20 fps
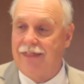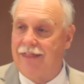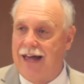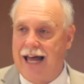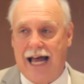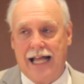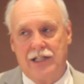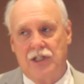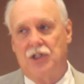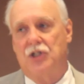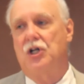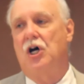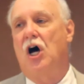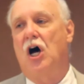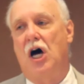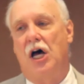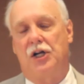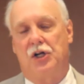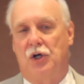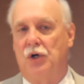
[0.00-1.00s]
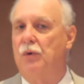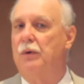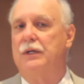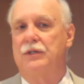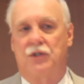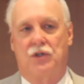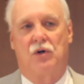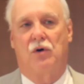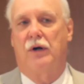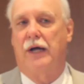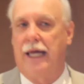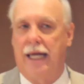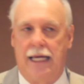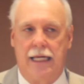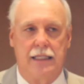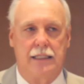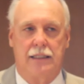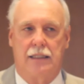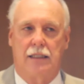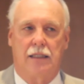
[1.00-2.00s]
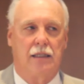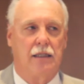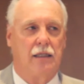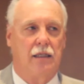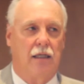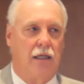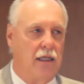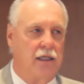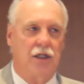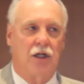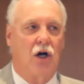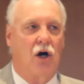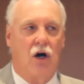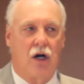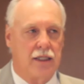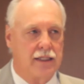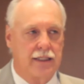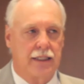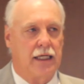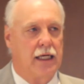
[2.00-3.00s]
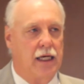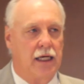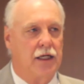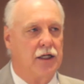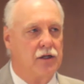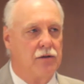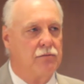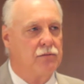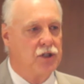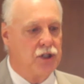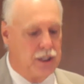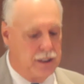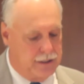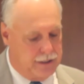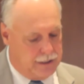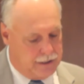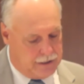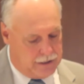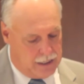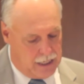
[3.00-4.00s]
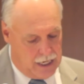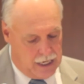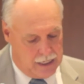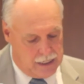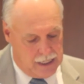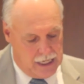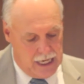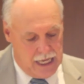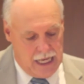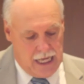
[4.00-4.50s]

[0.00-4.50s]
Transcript: That's not who is great in God's kingdom, Jesus said.